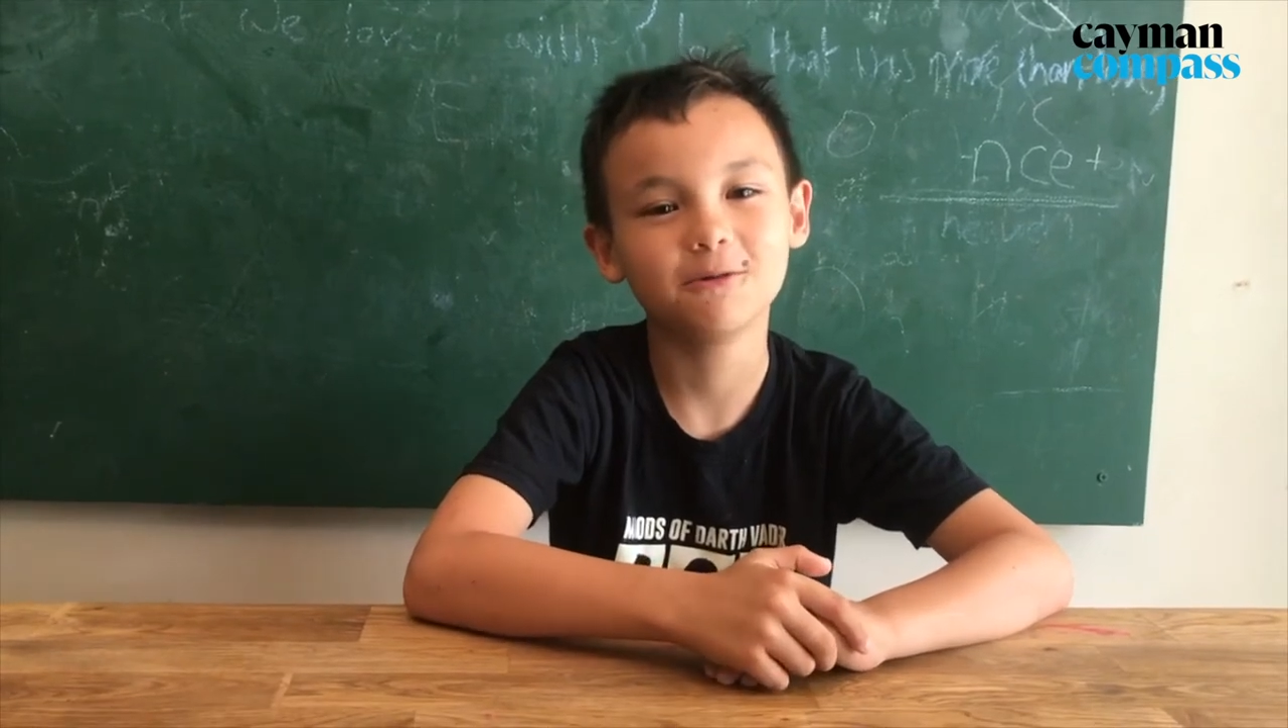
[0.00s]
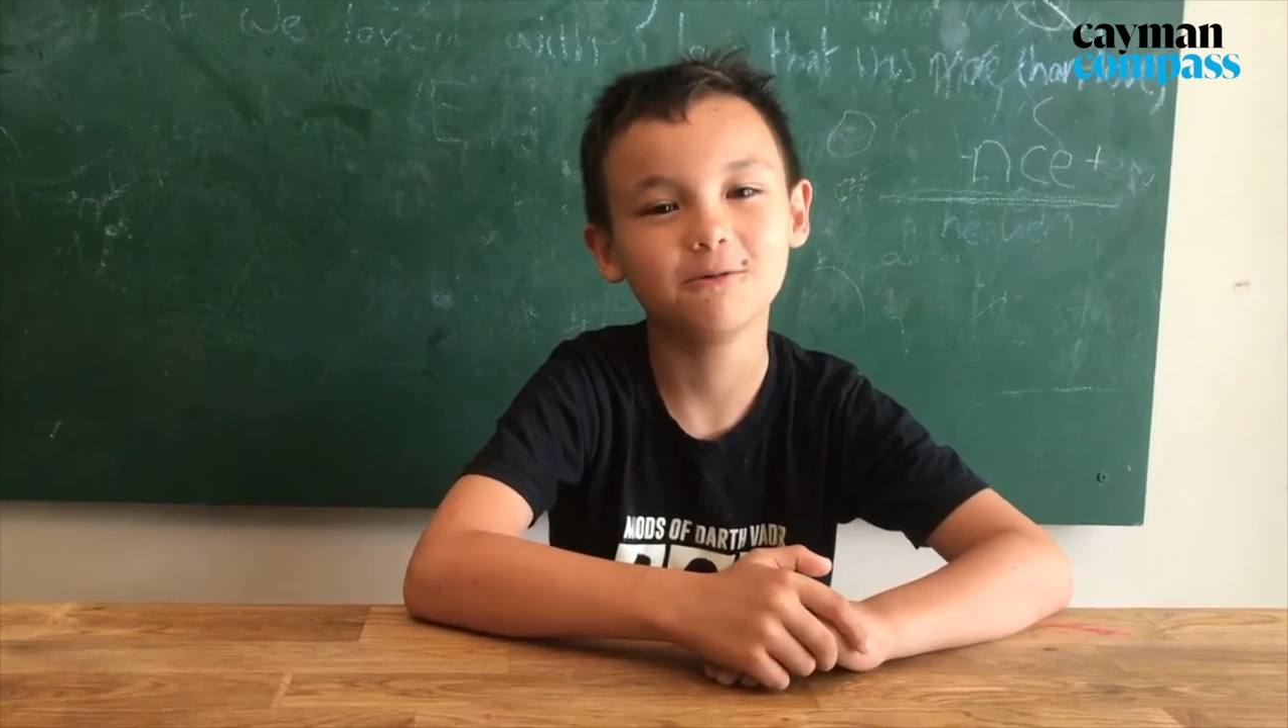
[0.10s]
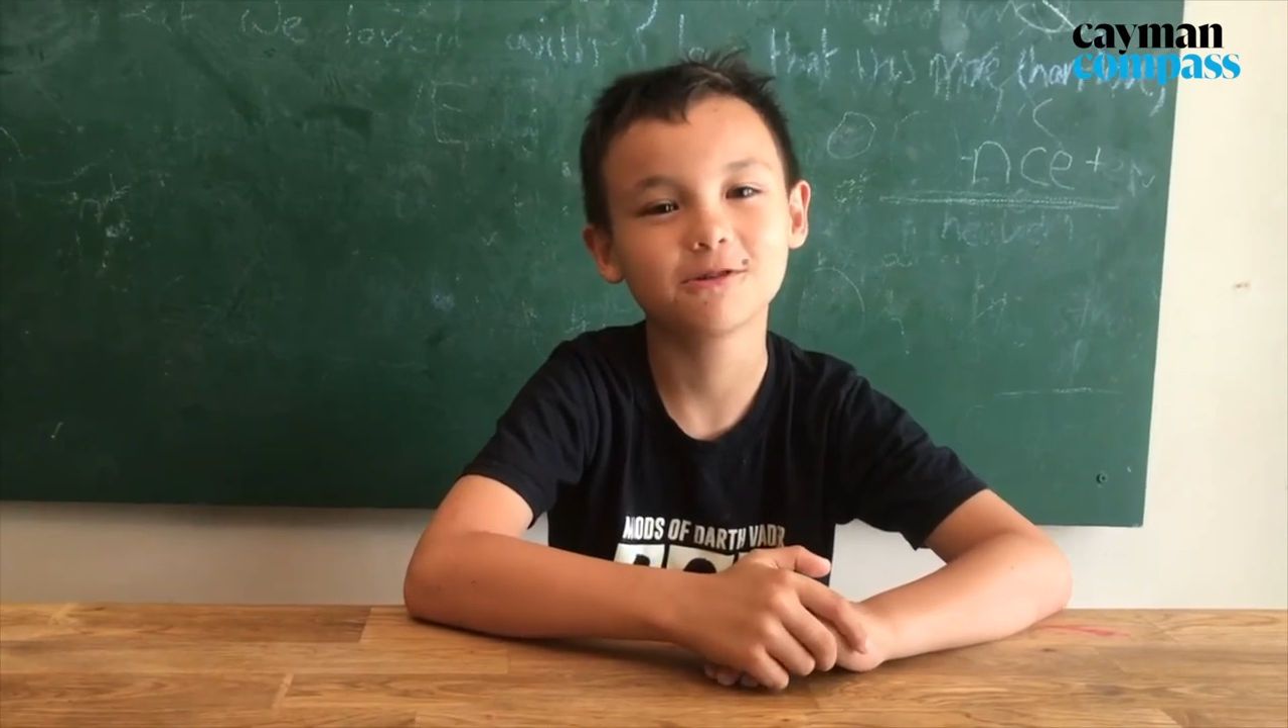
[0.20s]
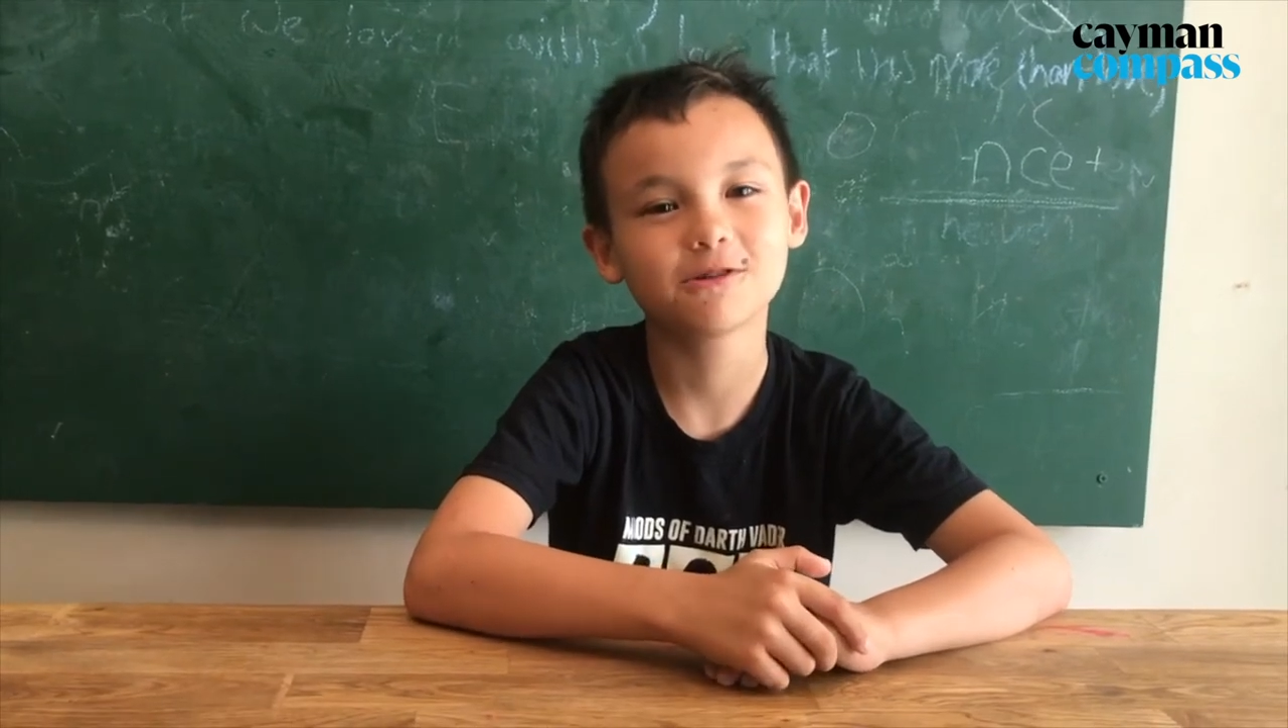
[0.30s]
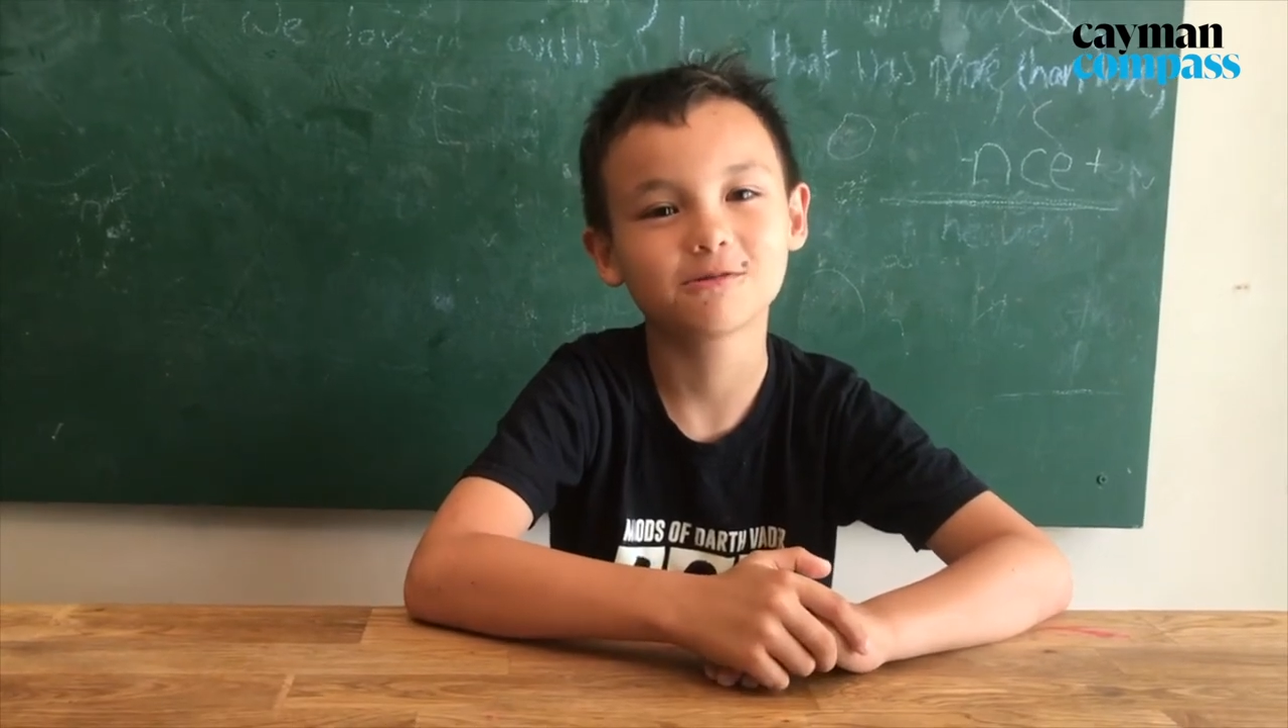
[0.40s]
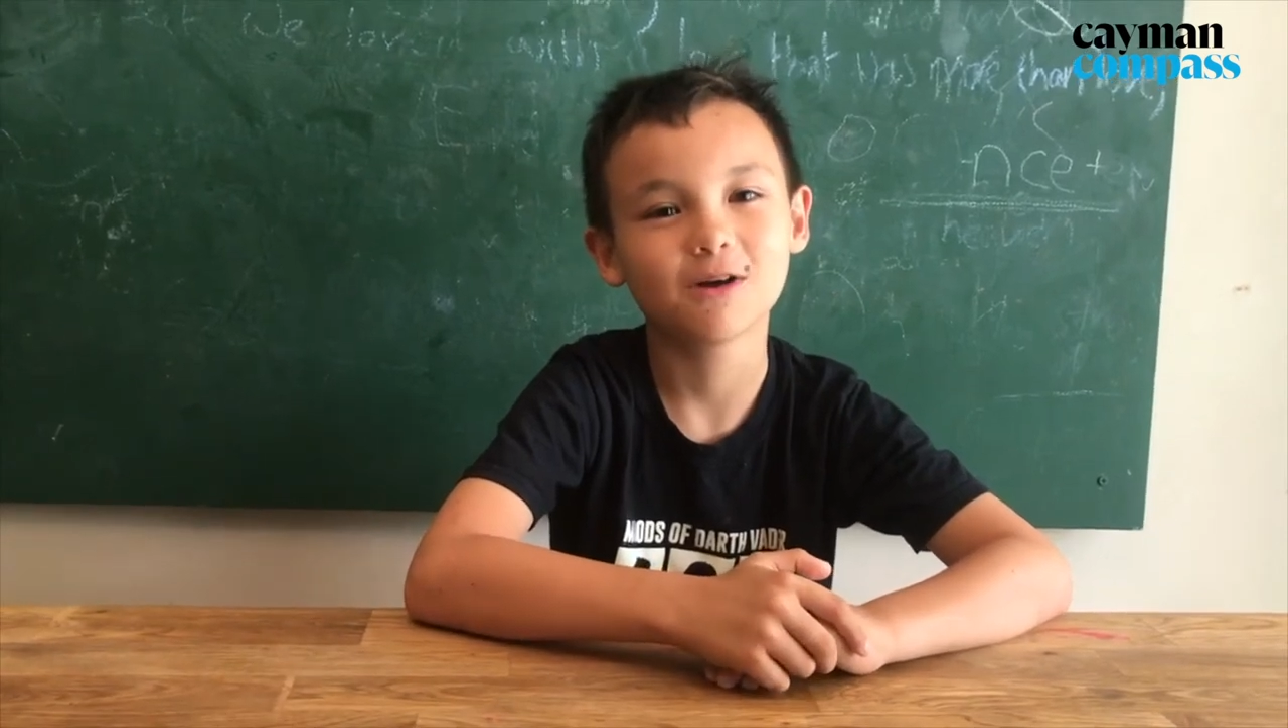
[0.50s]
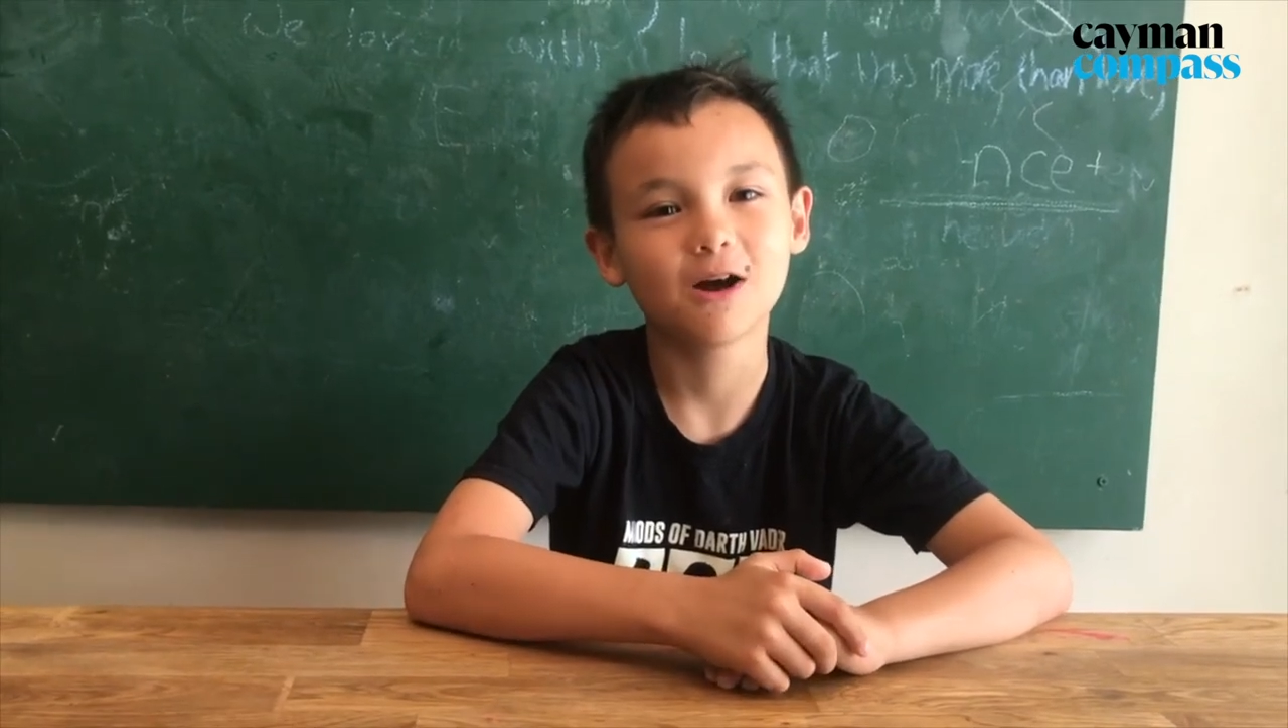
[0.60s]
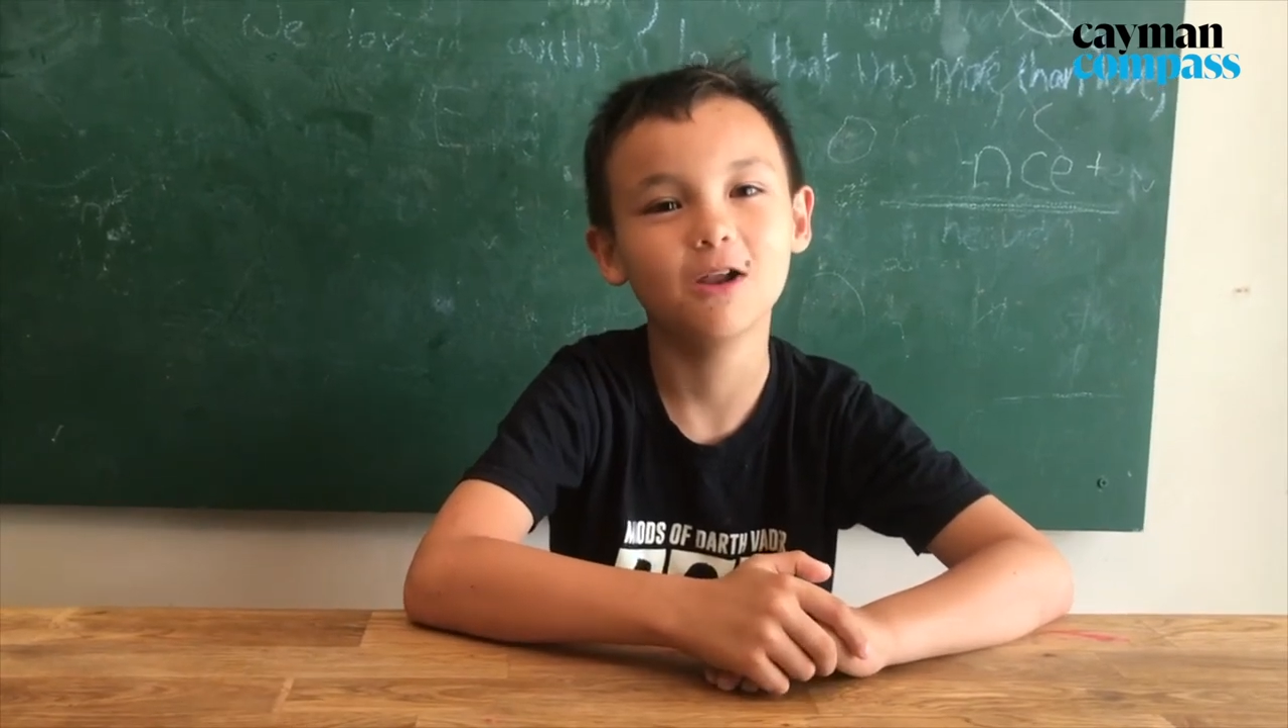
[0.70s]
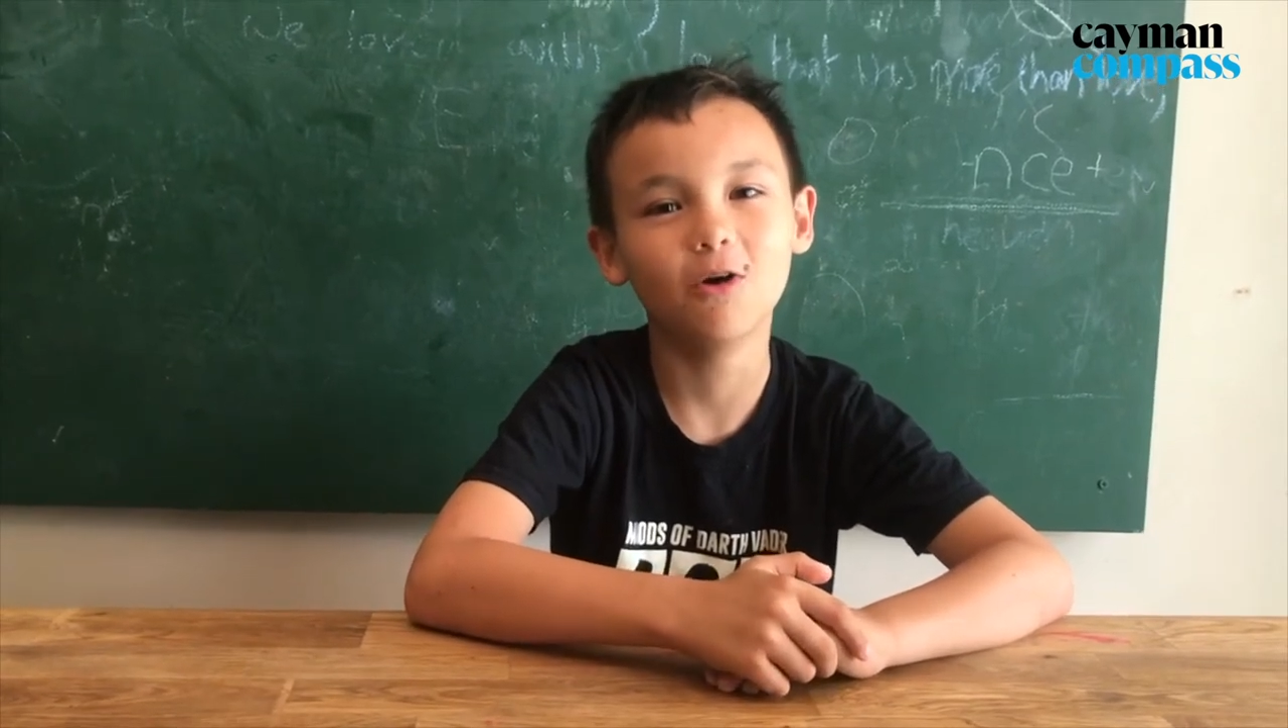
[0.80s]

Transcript: it was just a